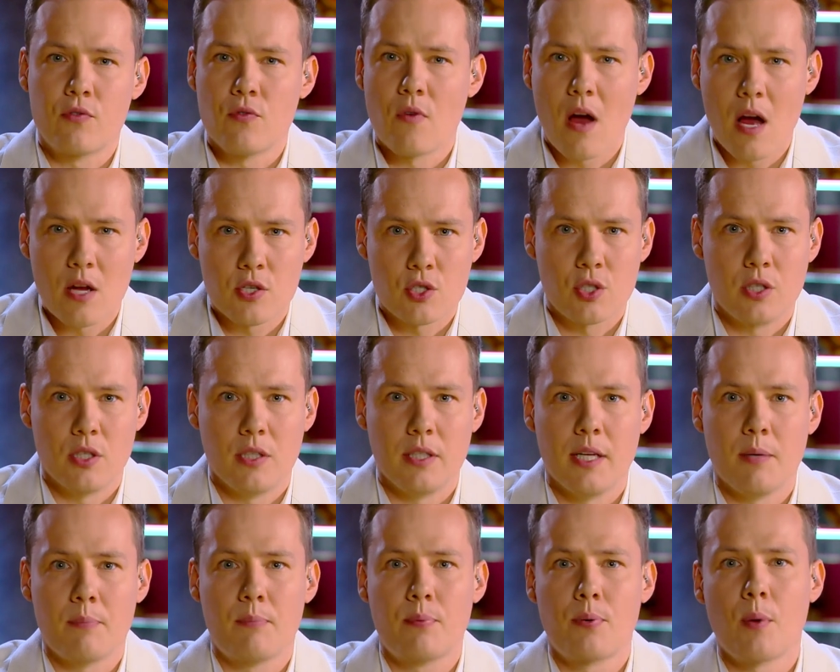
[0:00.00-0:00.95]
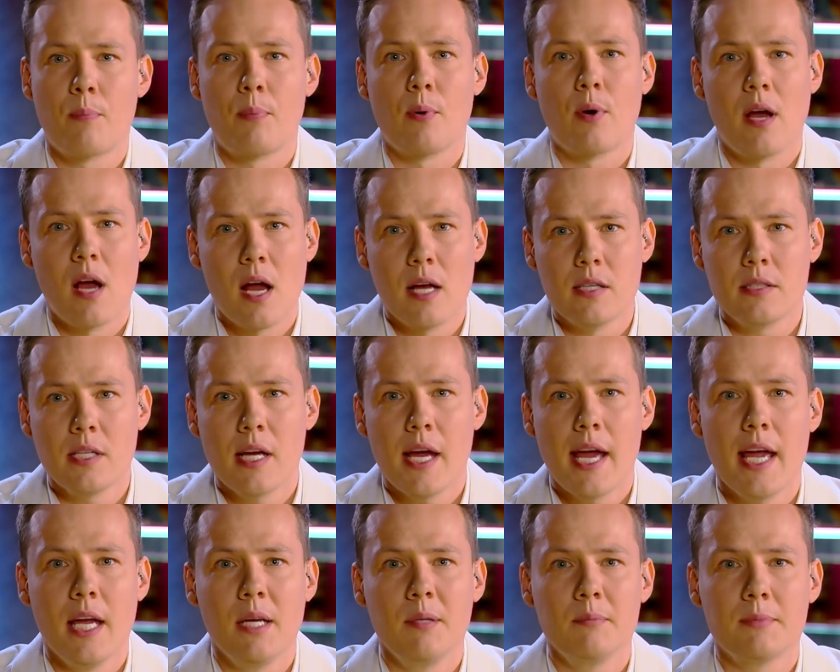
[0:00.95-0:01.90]
of Russian
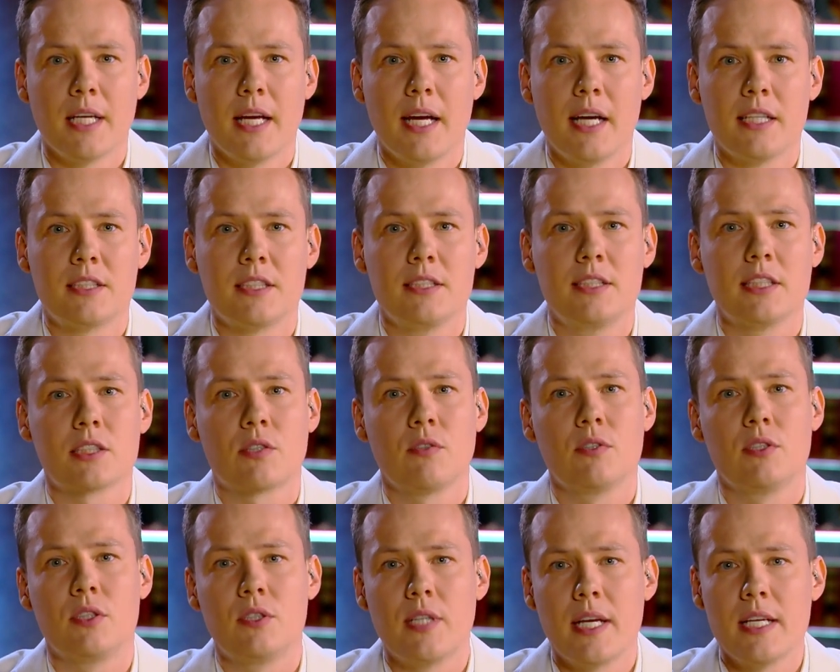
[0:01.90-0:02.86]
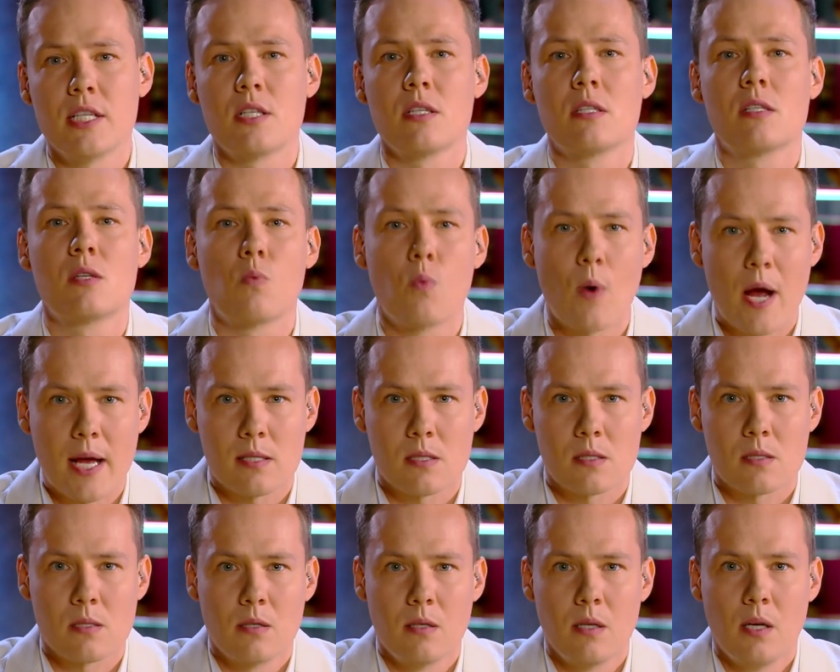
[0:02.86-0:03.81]
propaganda aimed at discrediting the
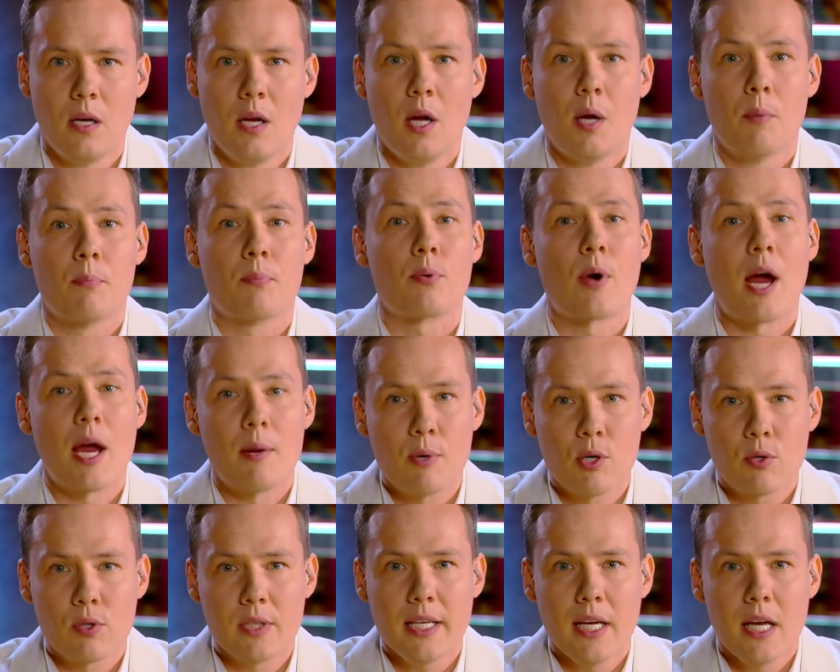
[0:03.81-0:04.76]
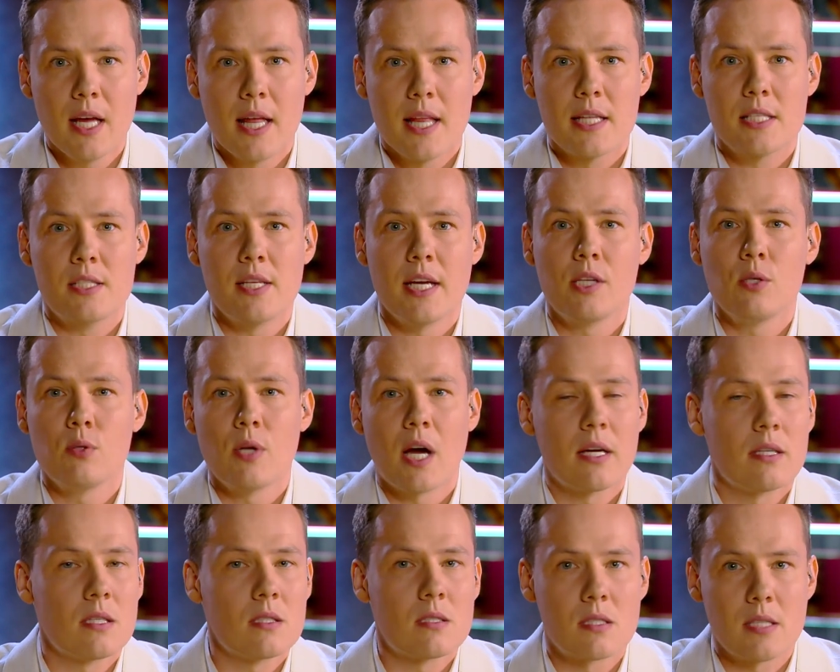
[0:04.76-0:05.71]
West, primarily the
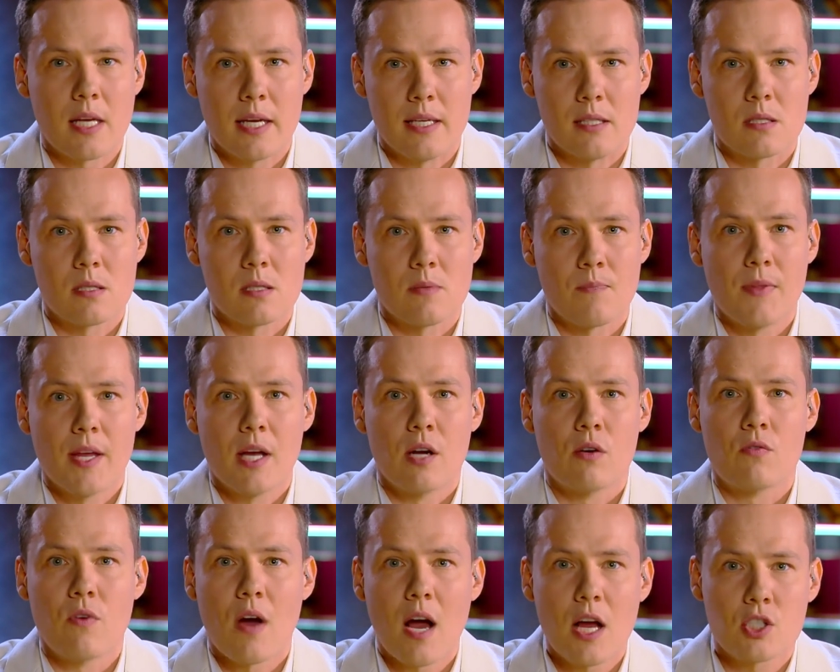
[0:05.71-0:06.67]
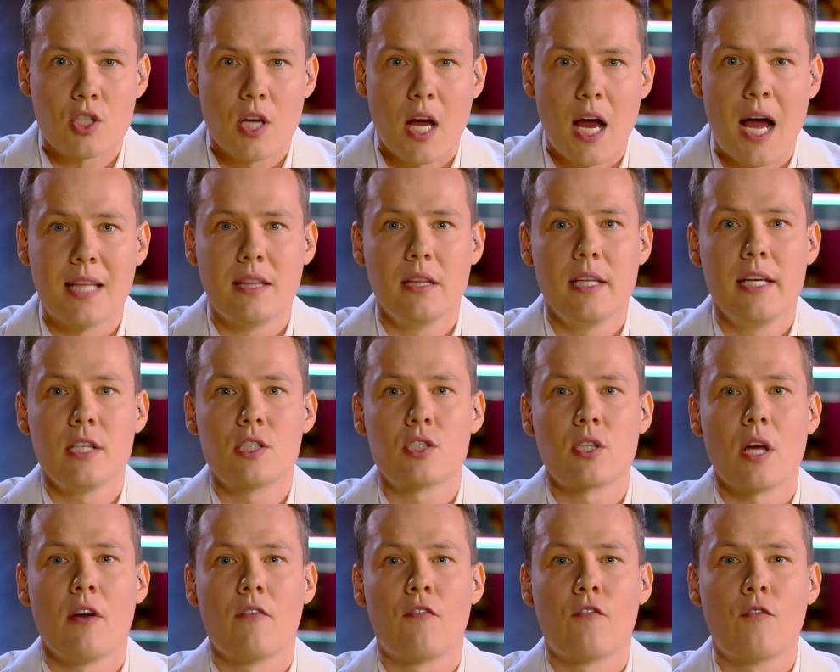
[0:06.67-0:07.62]
United States. Russia
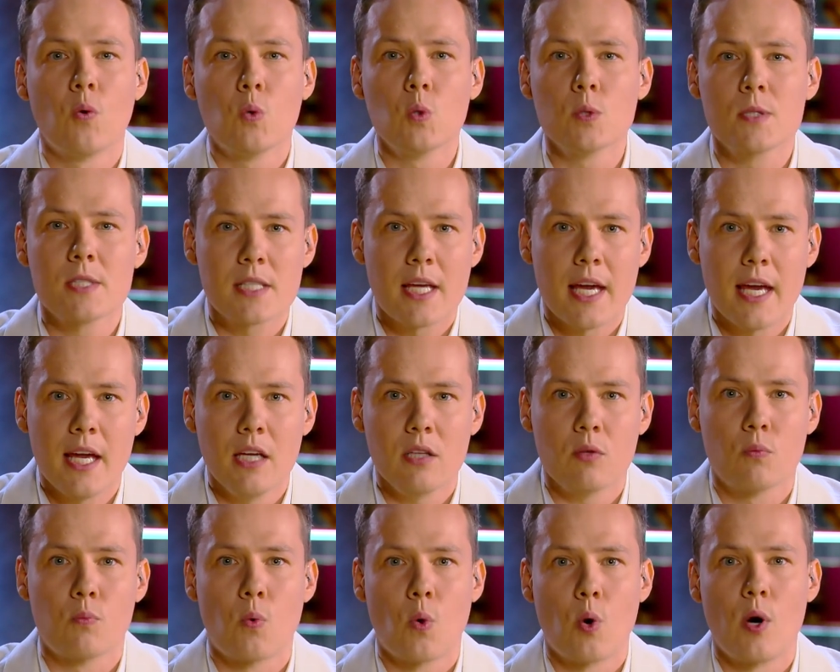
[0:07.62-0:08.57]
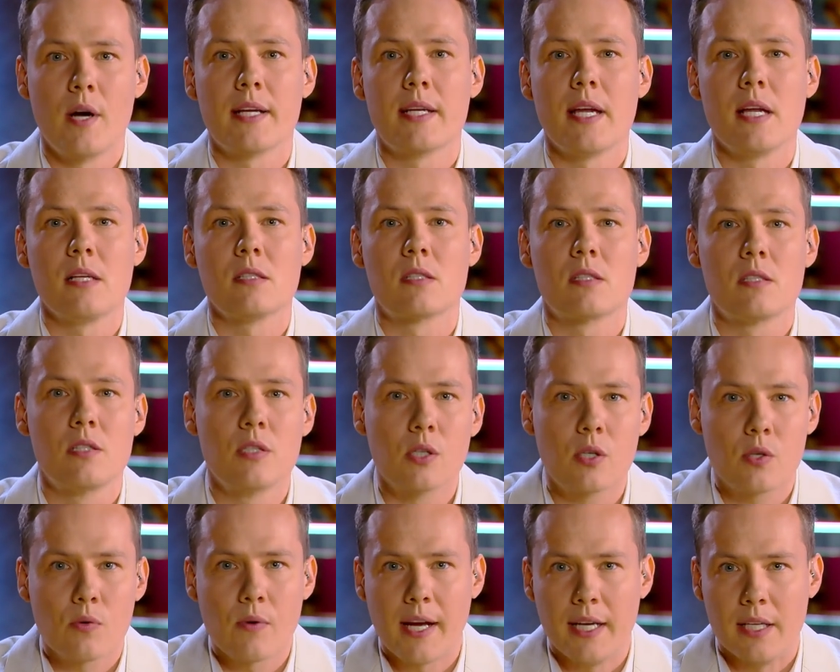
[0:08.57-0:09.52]
unleashed a full-scale war against
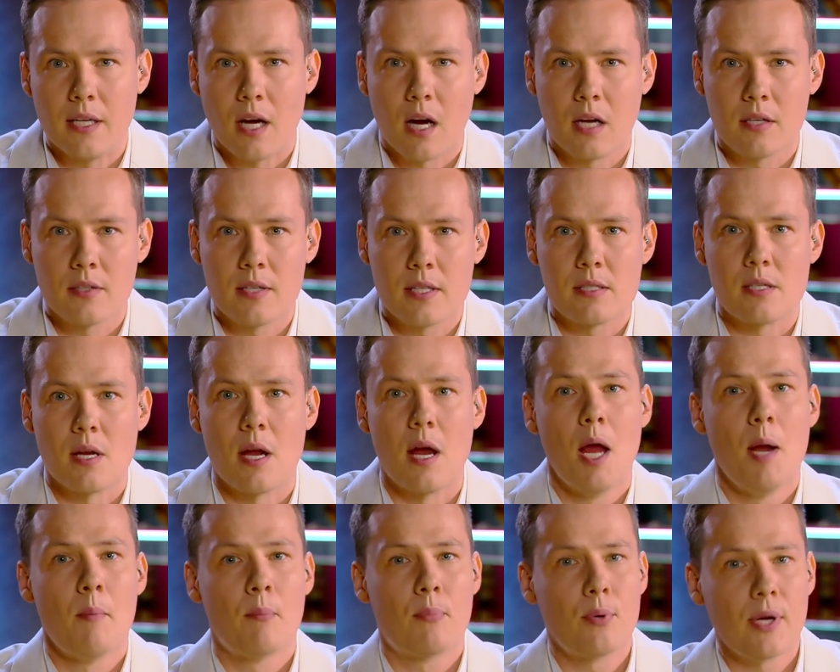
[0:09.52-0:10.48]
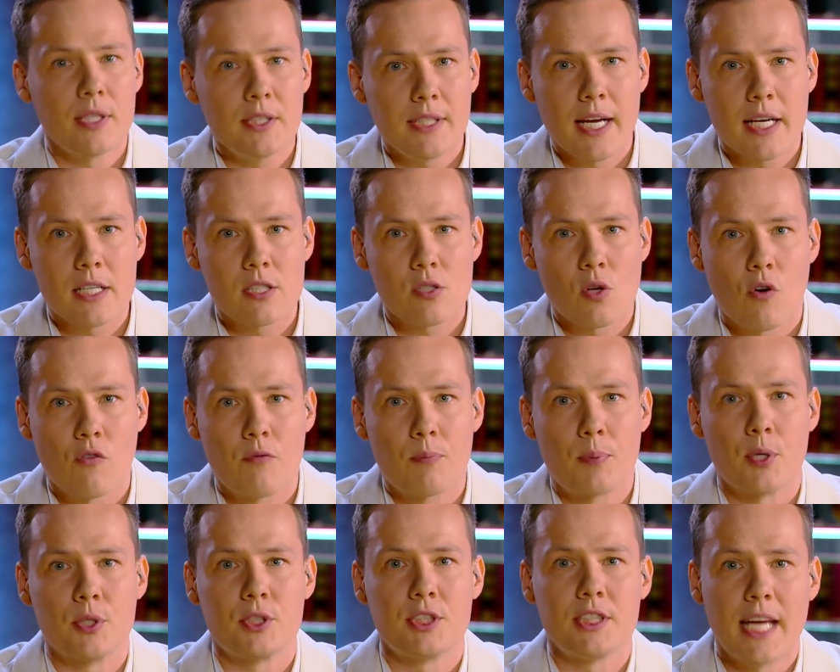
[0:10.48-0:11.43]
Ukraine under the pretext
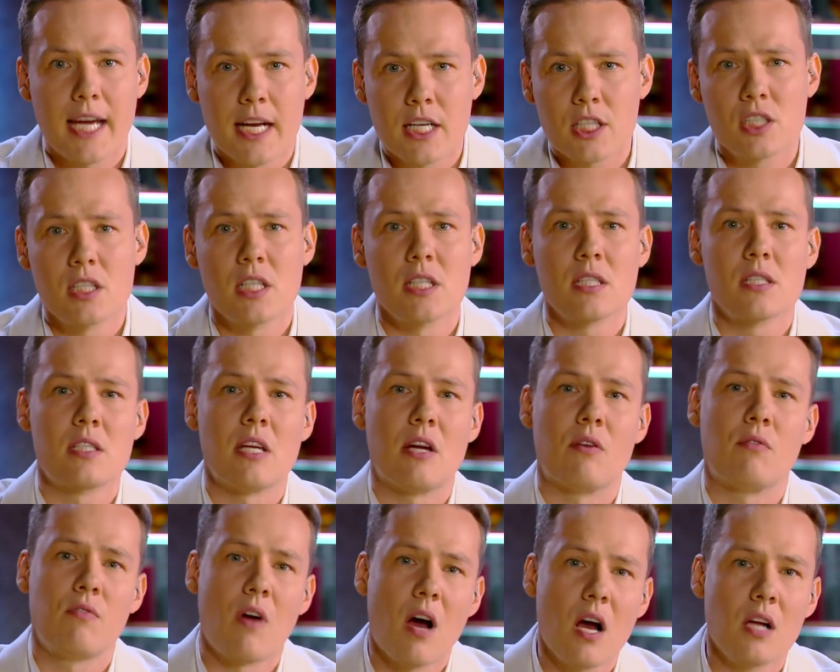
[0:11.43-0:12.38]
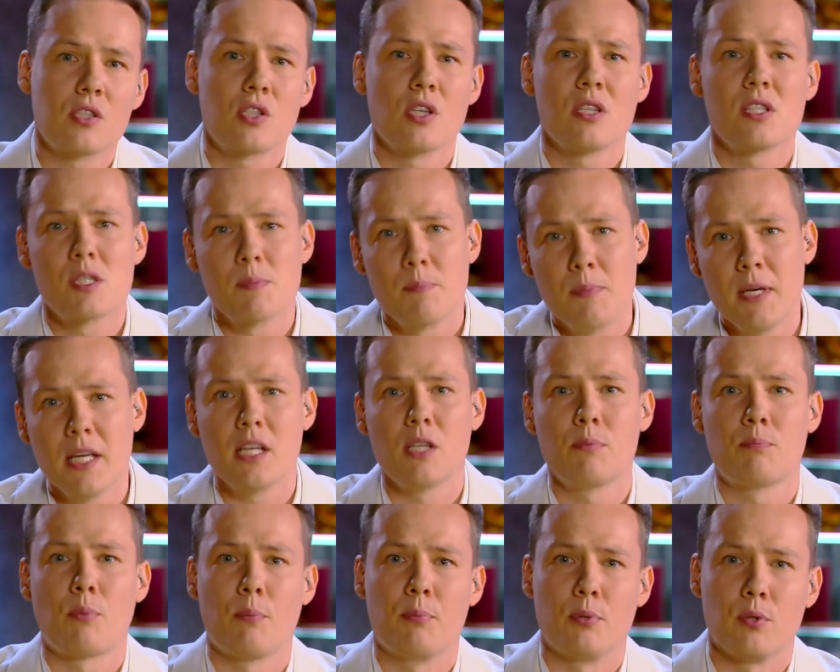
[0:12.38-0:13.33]
of protecting the
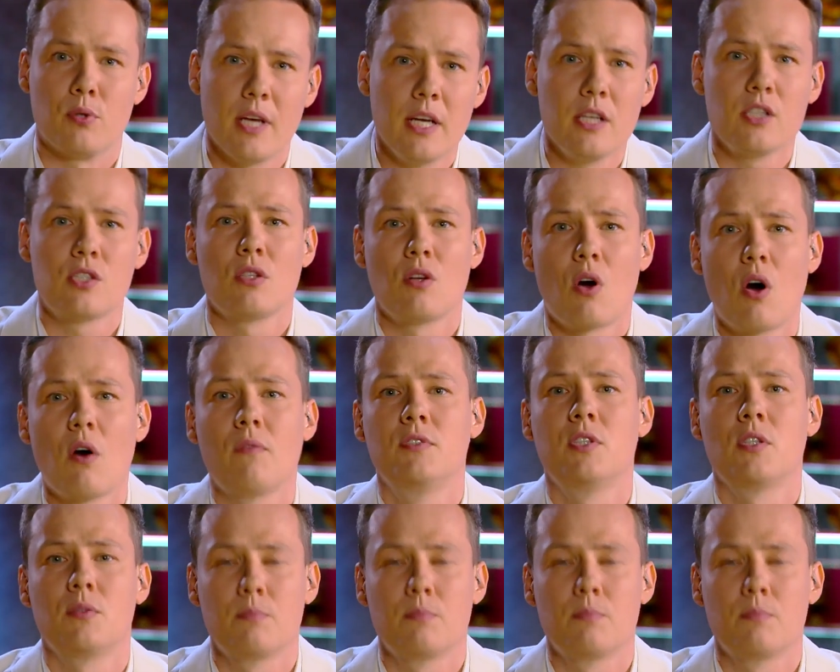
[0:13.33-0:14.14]
Russian-speaking population of